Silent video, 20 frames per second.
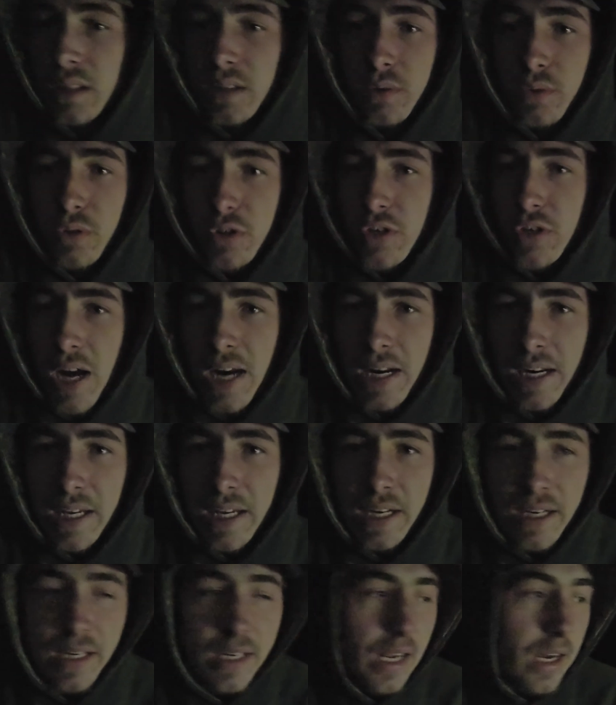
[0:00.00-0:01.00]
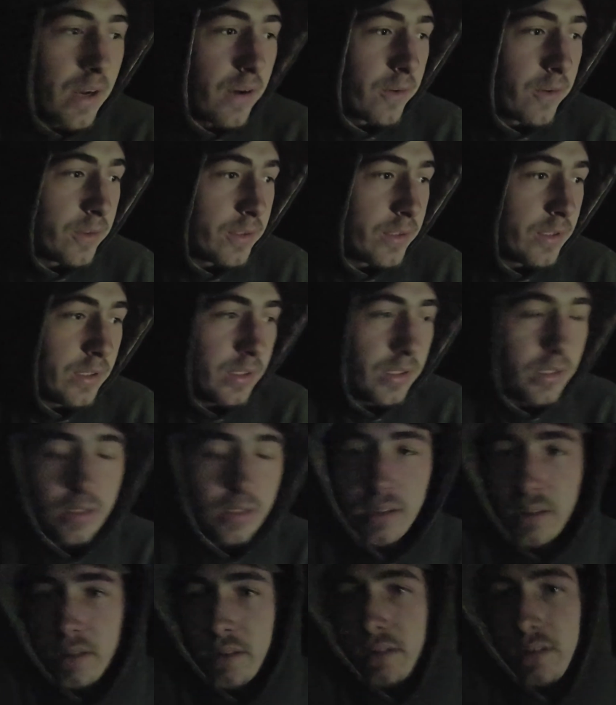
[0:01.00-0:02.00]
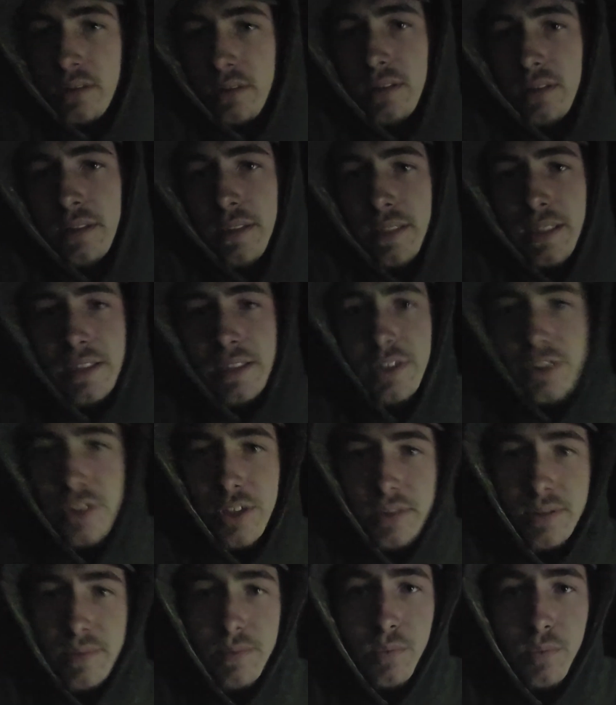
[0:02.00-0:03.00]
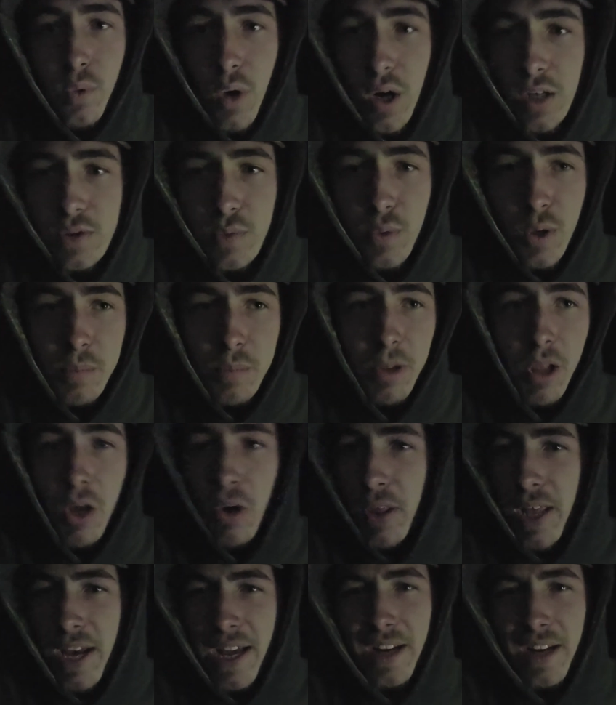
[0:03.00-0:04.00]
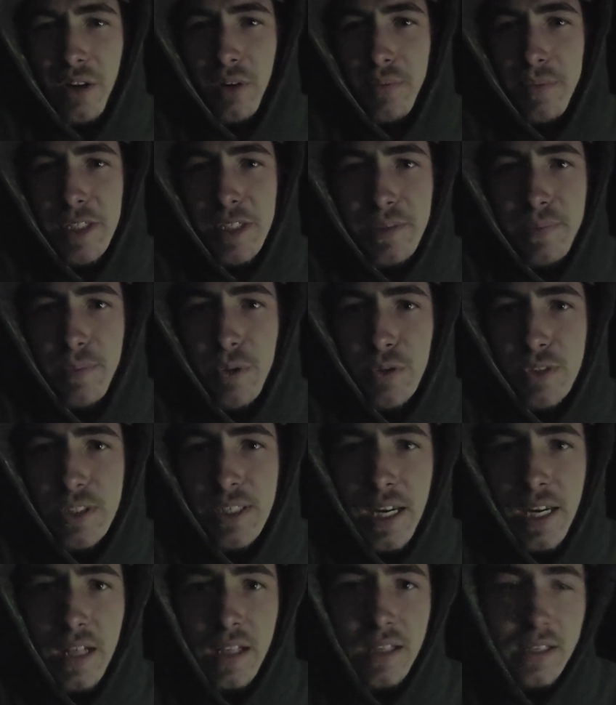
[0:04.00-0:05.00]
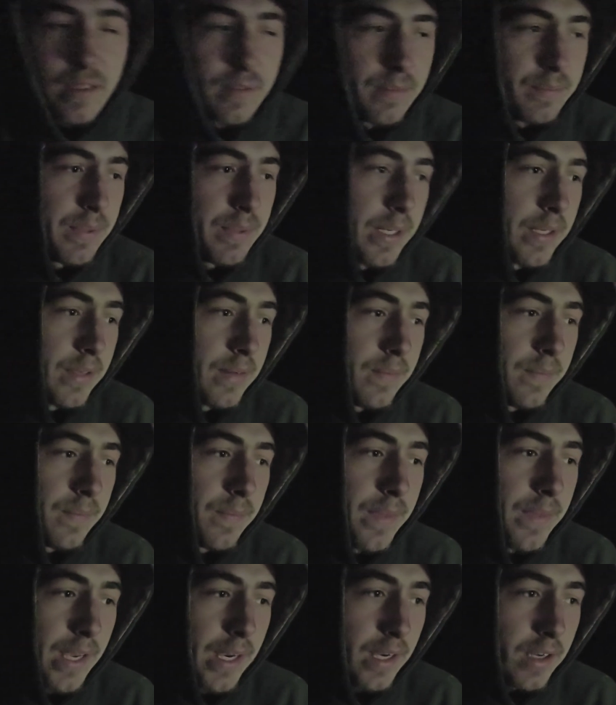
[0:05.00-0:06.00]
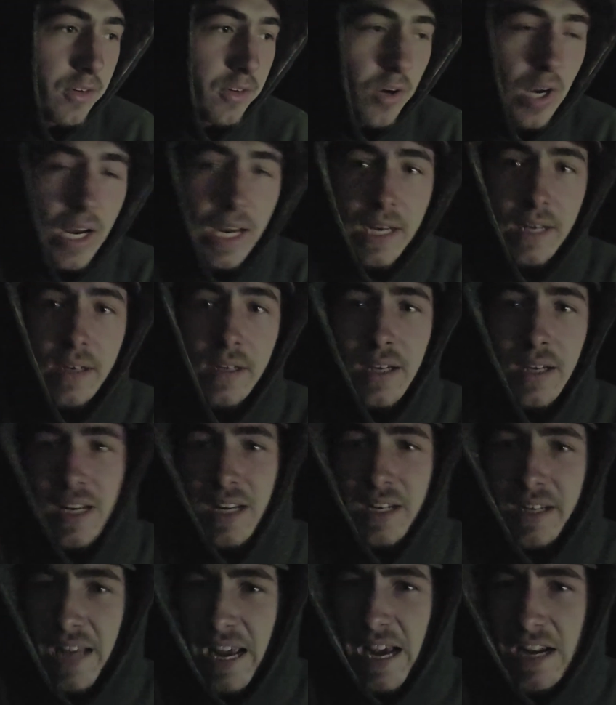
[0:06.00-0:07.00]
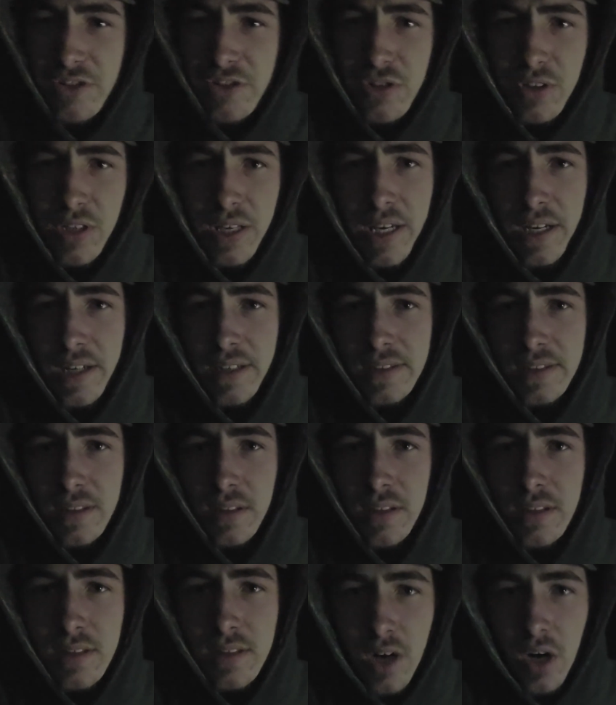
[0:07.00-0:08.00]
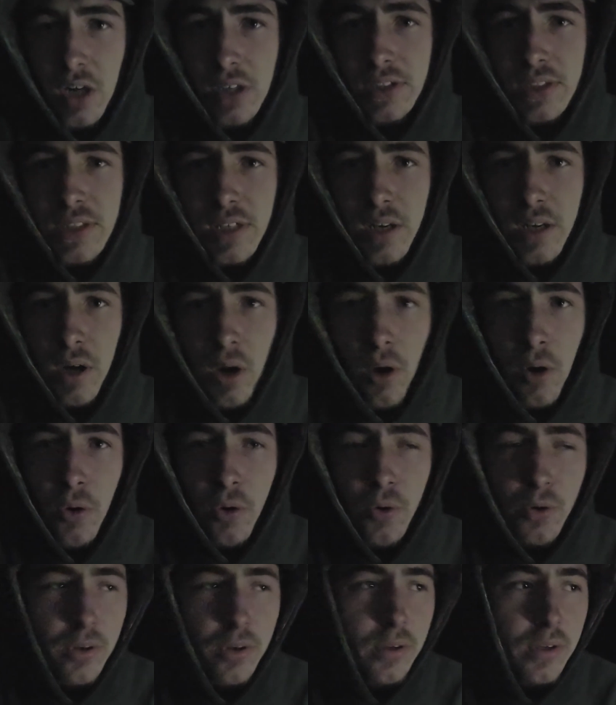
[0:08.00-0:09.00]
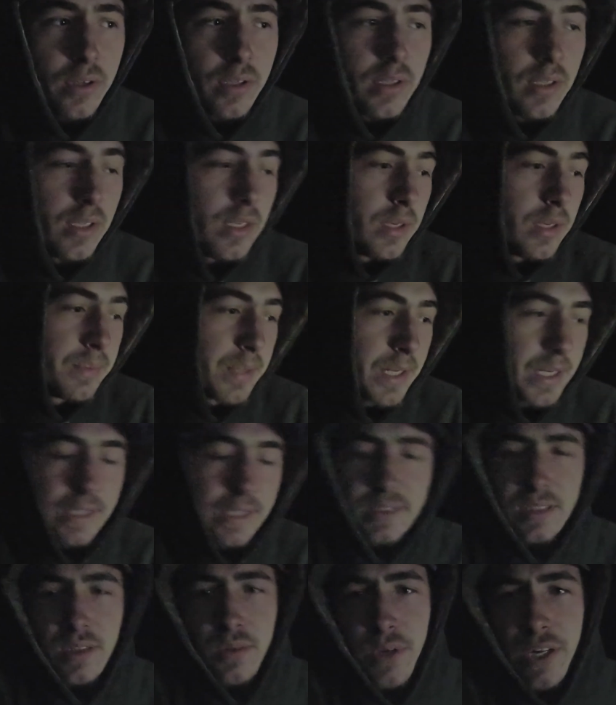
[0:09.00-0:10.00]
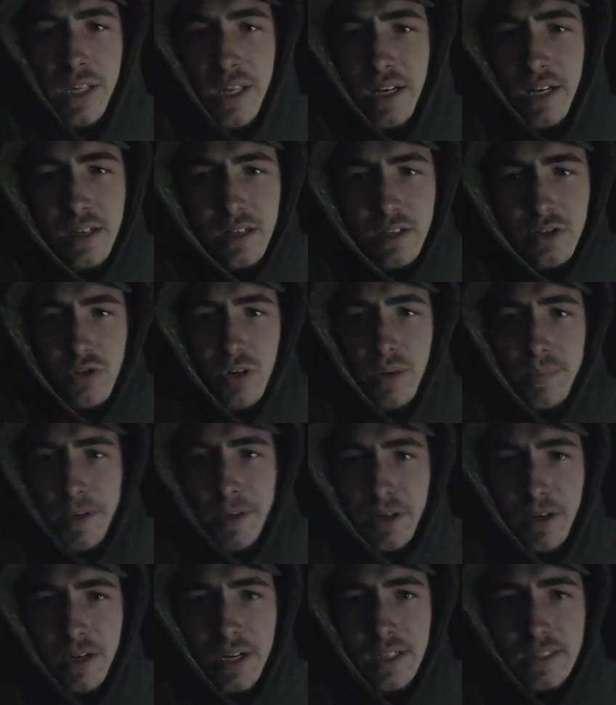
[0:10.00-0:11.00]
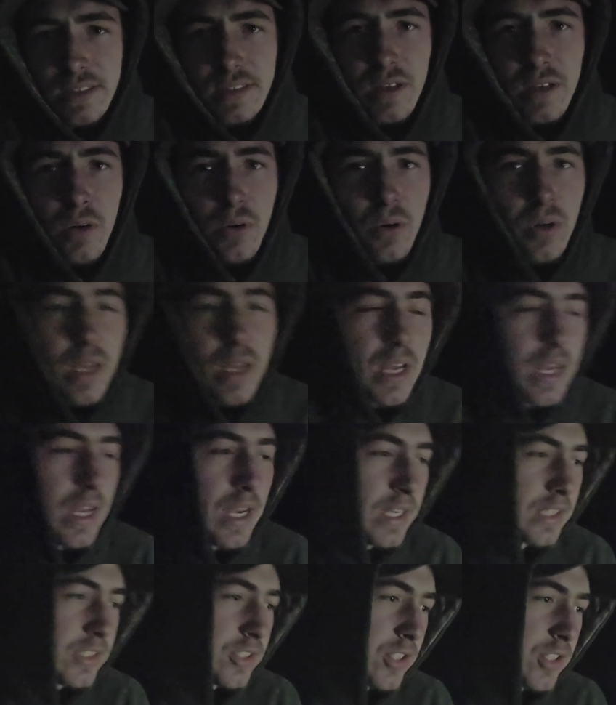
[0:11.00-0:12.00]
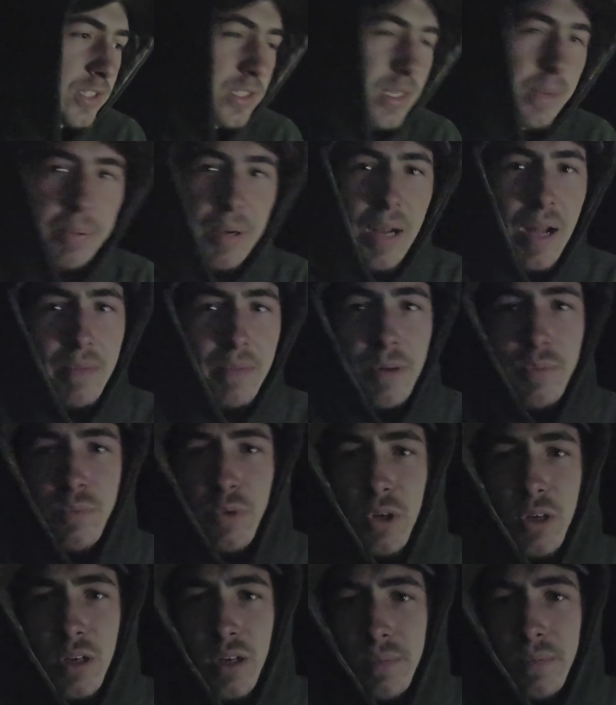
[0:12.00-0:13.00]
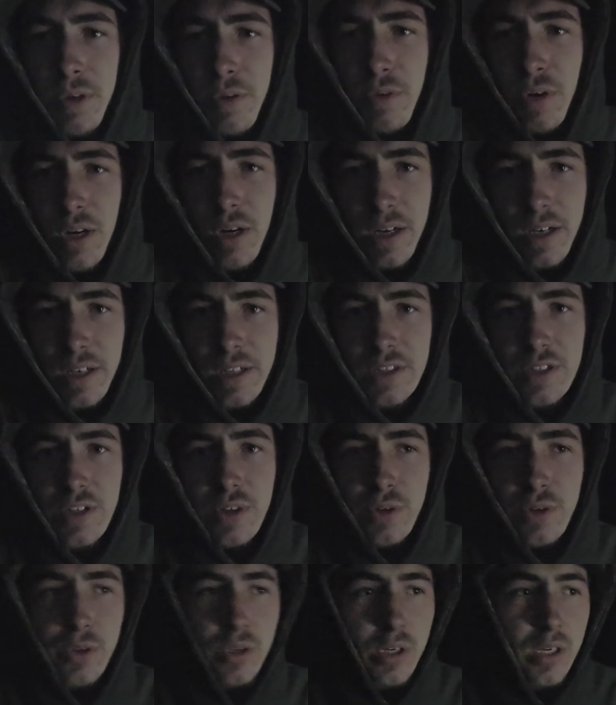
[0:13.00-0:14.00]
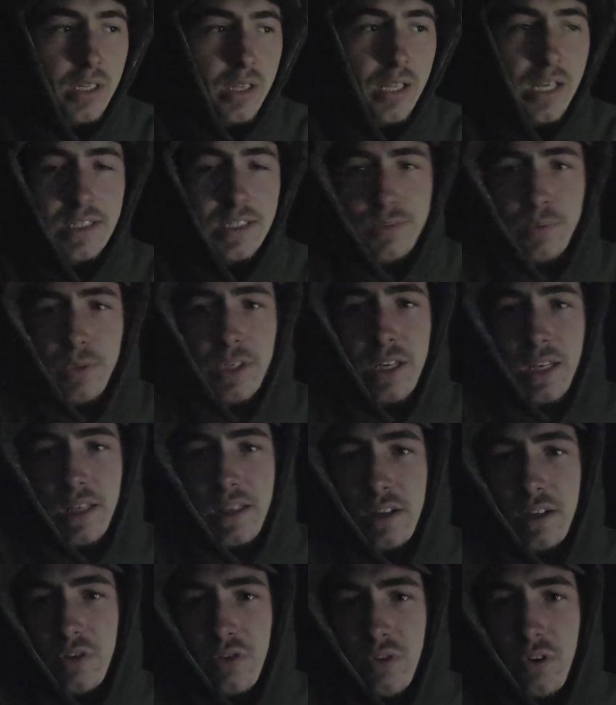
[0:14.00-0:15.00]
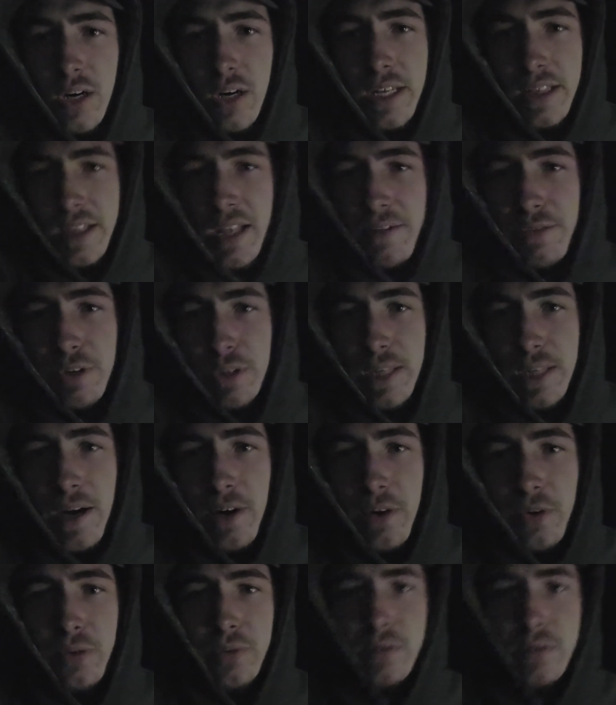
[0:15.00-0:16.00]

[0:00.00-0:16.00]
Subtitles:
We're trying to get it down. It's just, once we're below that, it'll be smooth sailing. But that grain, naturally it starts to cone because of the way that distributor is, so it's just a problem we're going to be running into unless we get the grain level down.